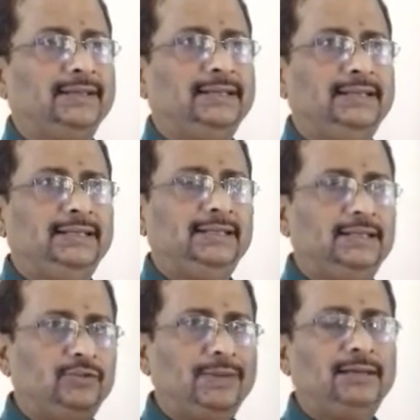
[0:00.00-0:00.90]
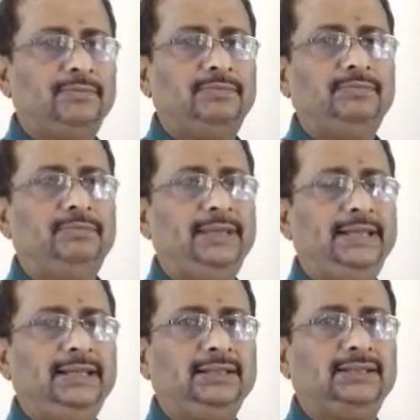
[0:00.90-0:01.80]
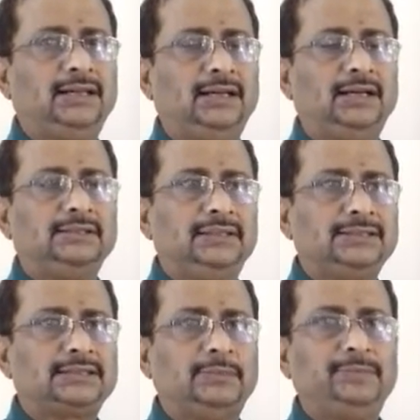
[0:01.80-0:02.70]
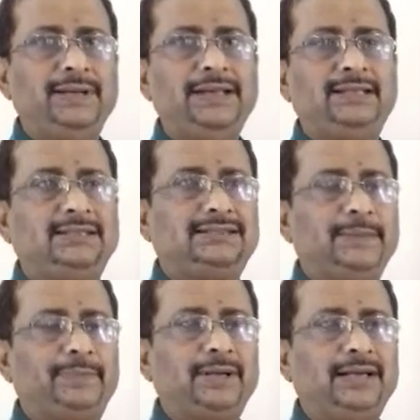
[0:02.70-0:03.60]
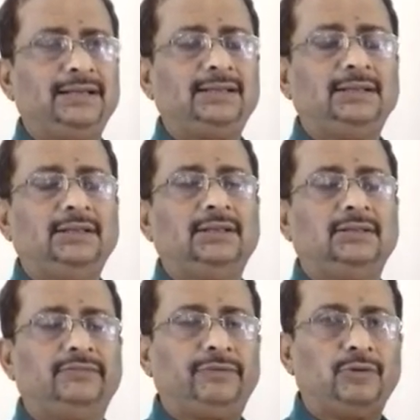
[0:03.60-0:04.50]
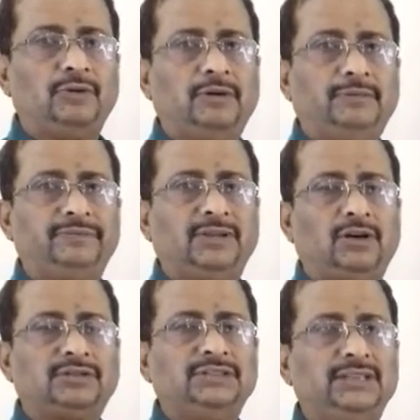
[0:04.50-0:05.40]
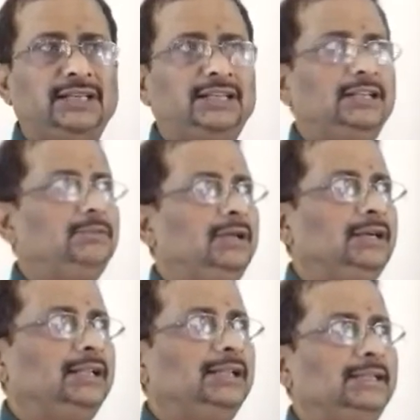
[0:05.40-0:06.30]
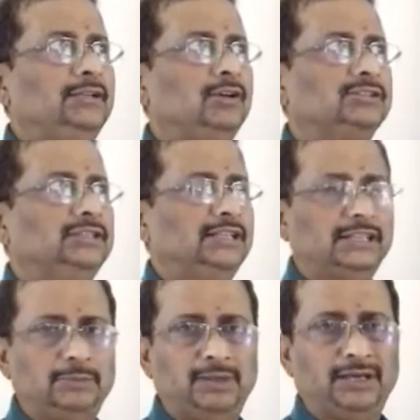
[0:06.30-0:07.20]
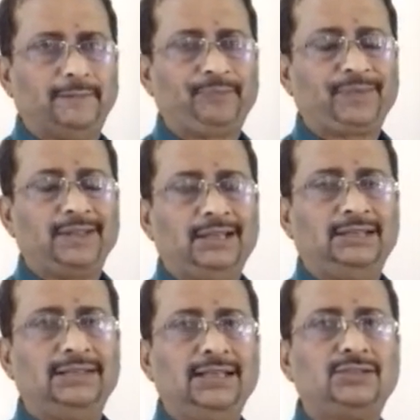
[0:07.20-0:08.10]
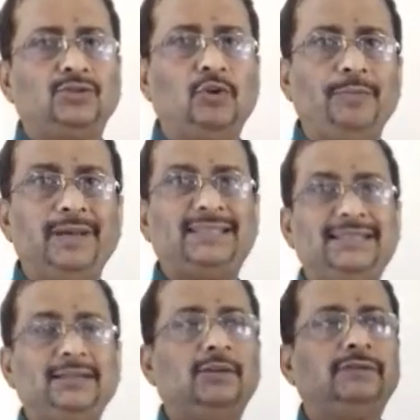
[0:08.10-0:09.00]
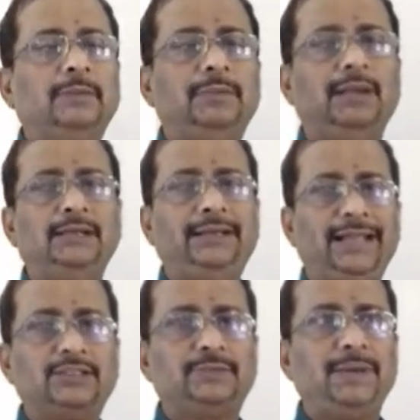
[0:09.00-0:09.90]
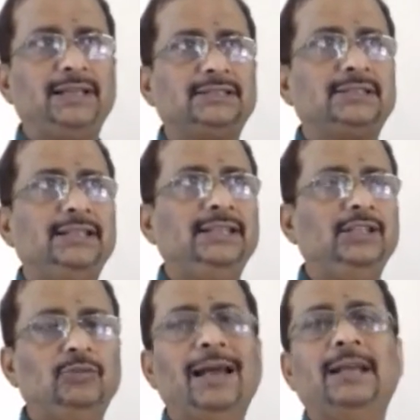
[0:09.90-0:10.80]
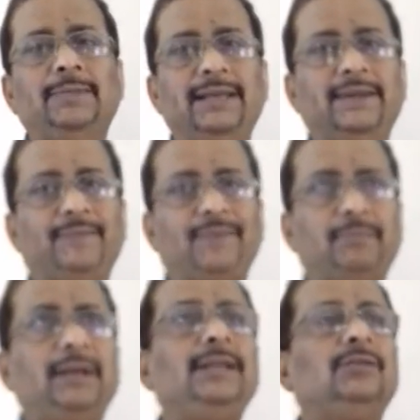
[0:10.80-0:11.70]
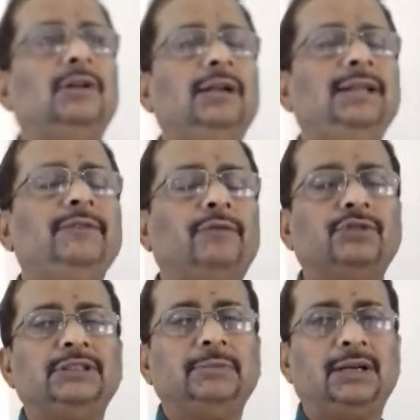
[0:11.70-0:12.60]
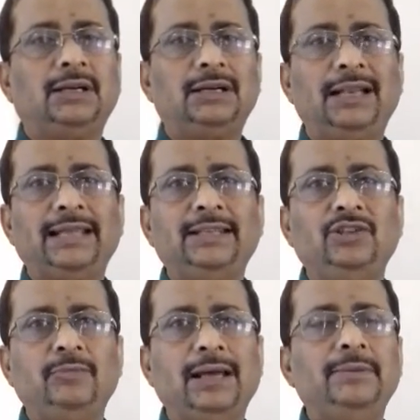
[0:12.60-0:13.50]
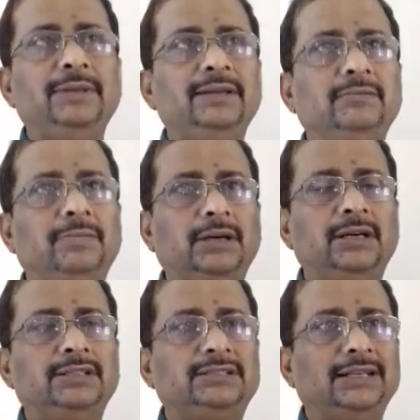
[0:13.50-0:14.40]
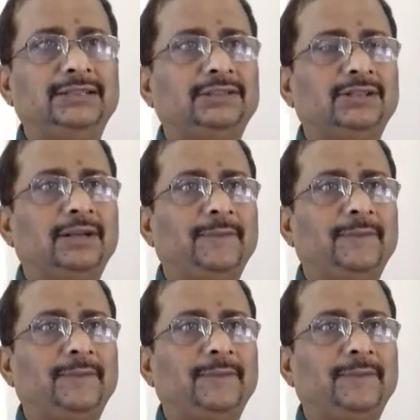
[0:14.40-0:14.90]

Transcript: in human being there is complete separate flow of the oxygenated blood and the deoxygenated blood. There is no mixing of the blood takes place in human being, particularly in 4-chambered heart like in human being, birds, etc.